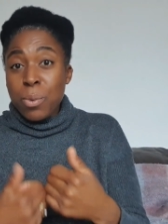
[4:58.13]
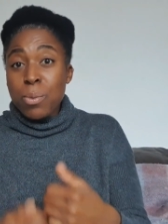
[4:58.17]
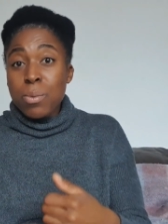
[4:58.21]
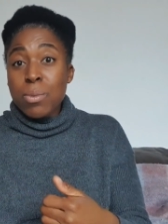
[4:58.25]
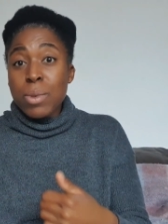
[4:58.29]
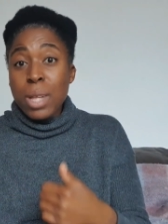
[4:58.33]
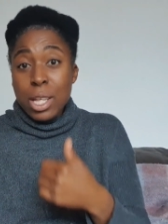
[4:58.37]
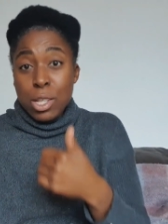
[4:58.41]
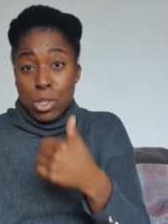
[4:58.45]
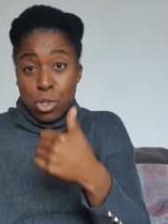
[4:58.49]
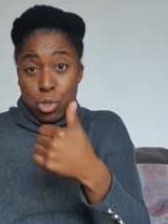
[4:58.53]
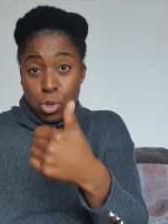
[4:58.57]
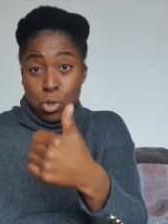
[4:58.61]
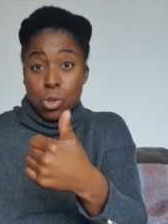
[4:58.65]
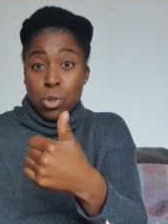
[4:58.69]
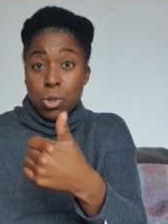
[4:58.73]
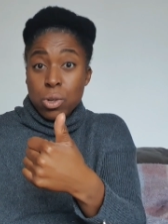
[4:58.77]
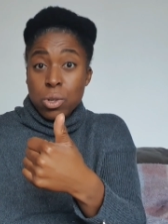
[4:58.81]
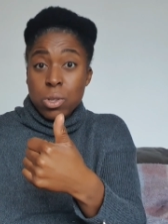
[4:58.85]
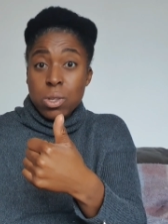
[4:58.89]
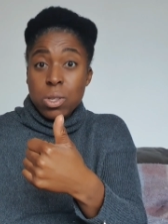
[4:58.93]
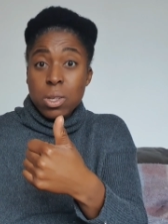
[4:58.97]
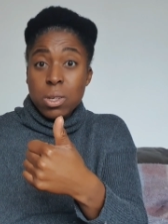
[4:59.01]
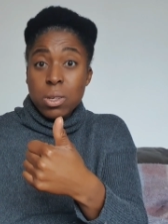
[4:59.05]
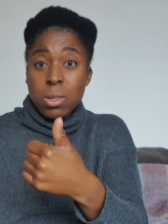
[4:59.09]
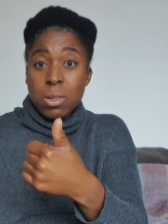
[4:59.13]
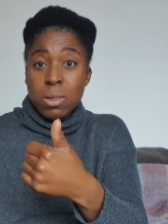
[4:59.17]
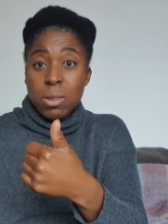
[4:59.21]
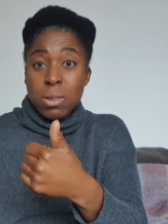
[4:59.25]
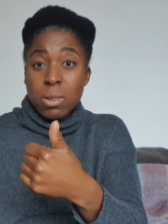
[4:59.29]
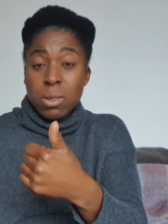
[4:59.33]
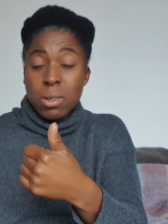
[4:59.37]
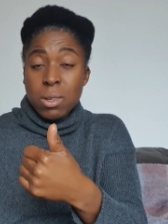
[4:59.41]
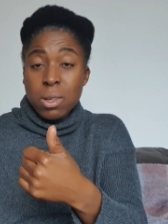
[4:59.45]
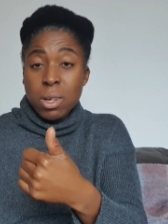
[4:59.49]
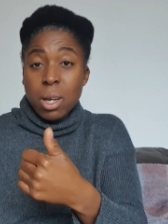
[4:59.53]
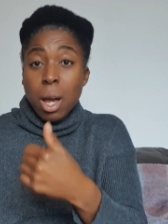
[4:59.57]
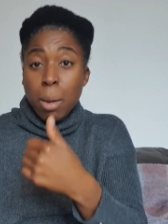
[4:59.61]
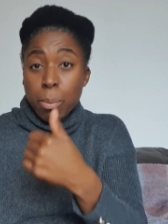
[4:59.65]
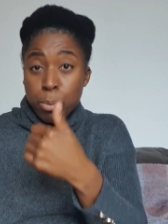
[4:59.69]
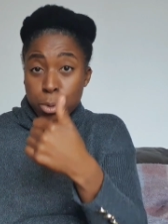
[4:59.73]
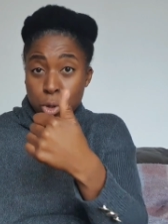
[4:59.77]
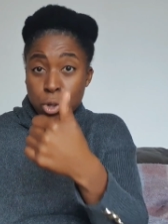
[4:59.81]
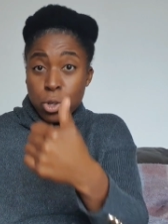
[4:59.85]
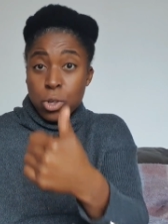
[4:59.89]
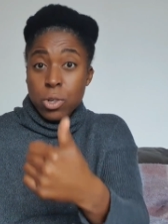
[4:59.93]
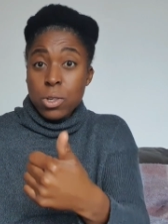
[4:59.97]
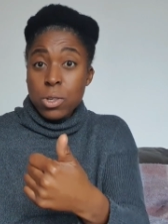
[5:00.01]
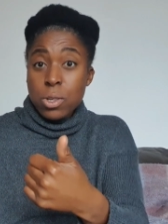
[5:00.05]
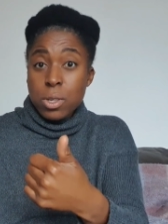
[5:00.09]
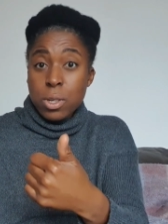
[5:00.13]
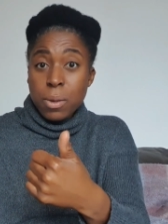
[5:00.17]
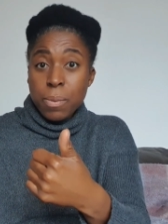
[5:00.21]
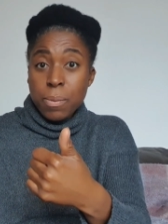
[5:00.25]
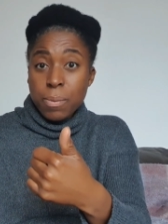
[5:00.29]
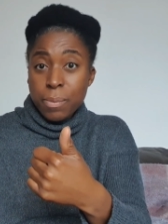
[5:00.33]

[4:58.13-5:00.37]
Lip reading: That's good. I'm good.